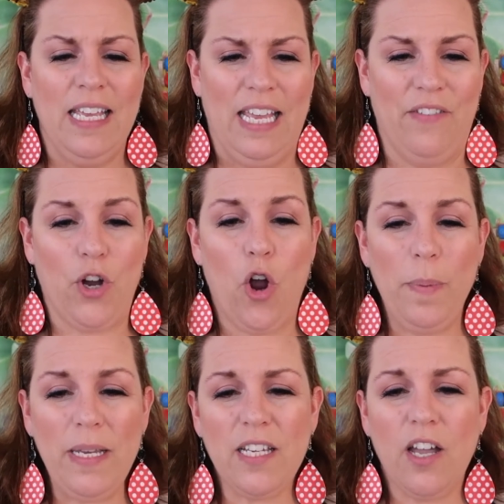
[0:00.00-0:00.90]
if you're
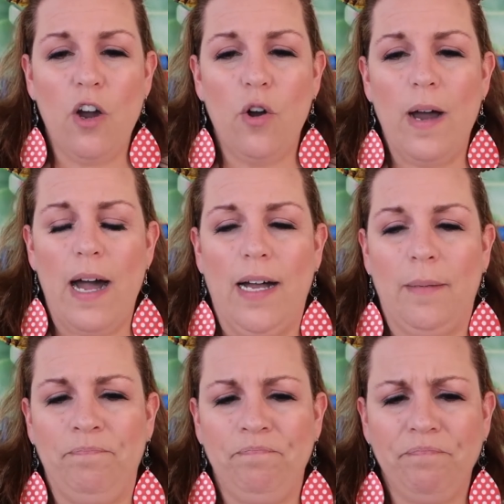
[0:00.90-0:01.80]
hoping to
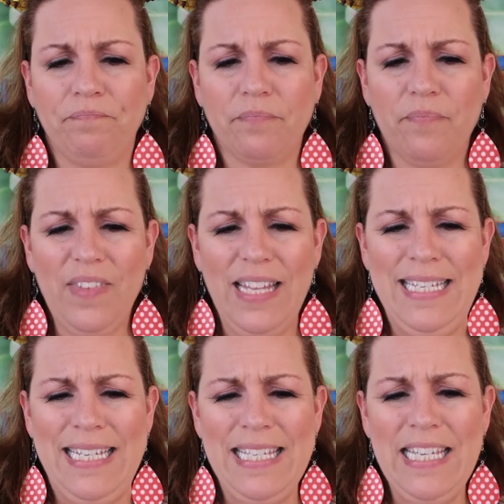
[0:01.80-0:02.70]
go
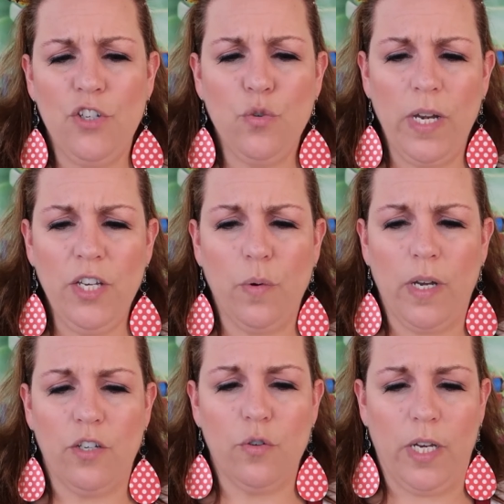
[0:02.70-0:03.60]
to Disney in
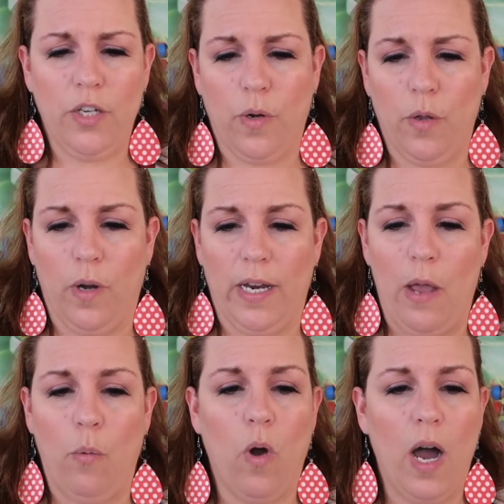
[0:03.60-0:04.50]
2020 and 2021,
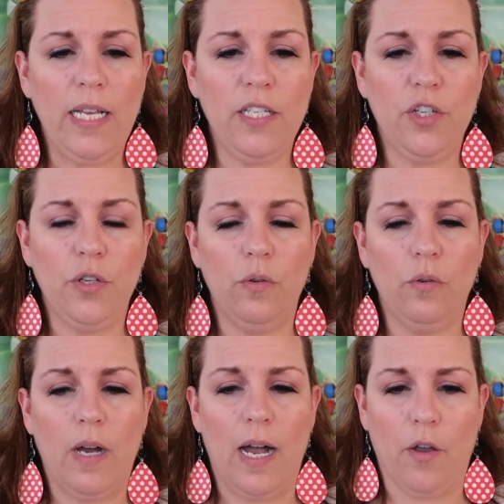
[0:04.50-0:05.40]
I want
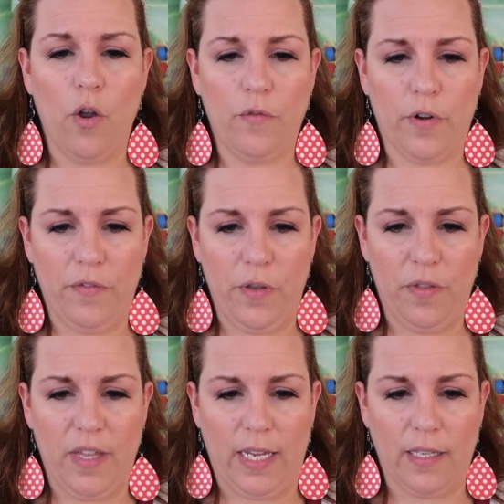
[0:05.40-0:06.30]
to go over a few
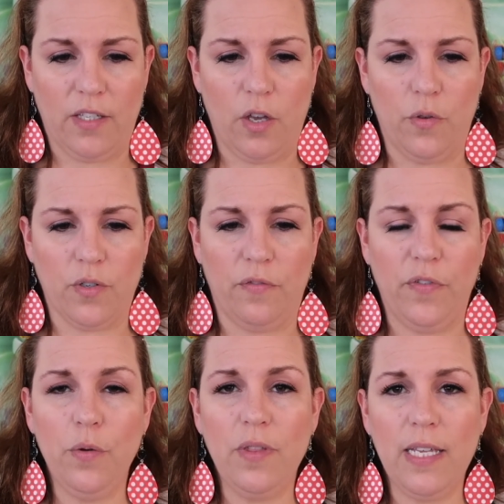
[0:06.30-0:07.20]
things. So there's a
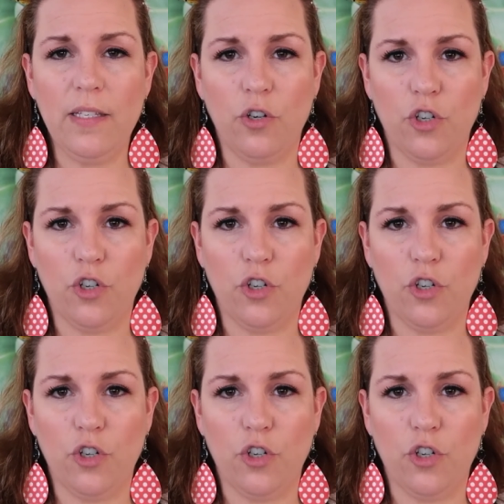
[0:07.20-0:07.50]
few things that